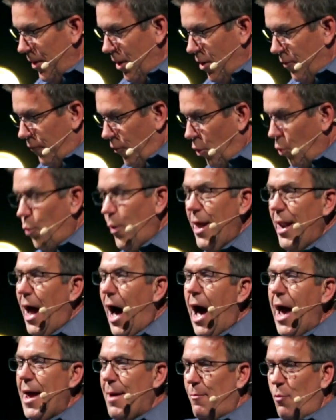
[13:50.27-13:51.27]
for when
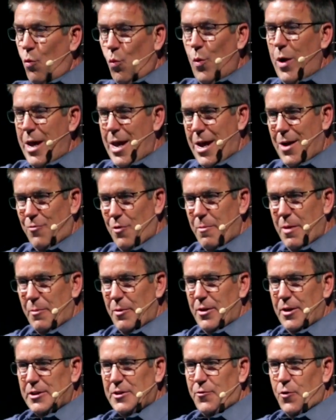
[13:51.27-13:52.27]
I am weak,
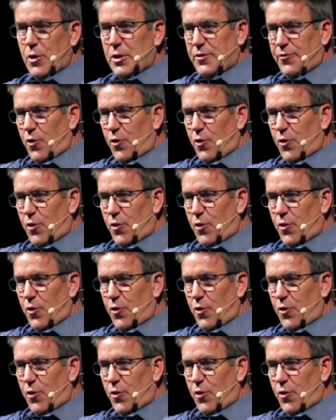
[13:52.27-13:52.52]
remember this verse,